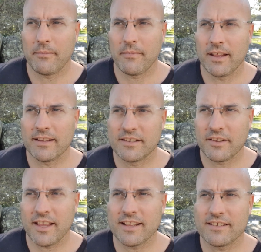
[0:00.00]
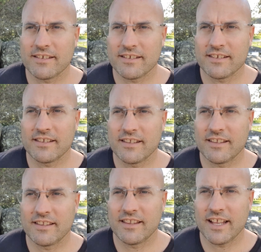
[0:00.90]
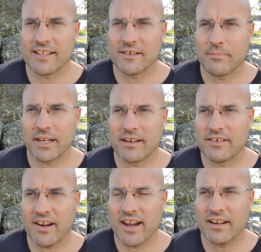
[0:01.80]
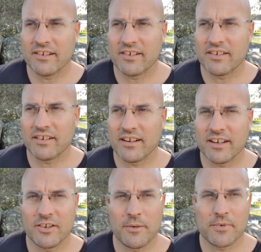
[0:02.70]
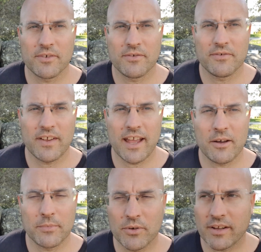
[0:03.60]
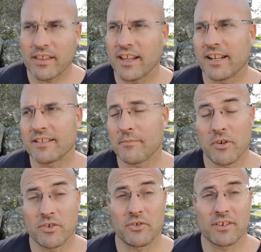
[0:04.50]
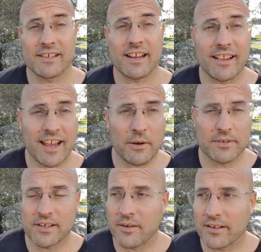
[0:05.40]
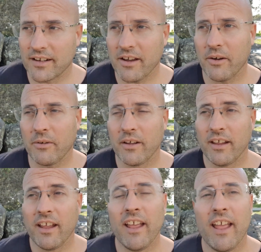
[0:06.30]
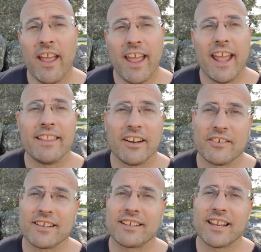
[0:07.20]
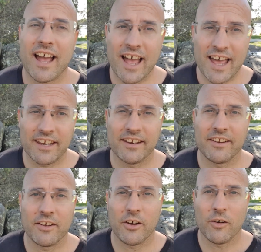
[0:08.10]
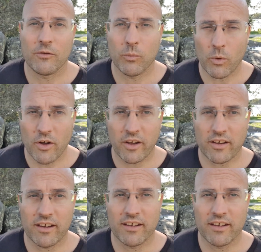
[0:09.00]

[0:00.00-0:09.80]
And so that's a big change in terms of how I'm doing things. I'm not sure exactly how it's going to go, and there is a ton of work